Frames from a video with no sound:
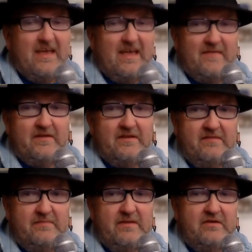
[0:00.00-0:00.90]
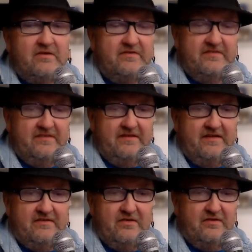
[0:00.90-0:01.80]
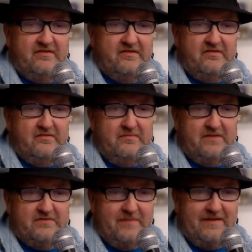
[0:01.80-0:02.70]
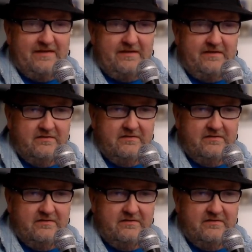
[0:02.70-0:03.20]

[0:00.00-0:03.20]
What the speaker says: If it is because it costs too much money,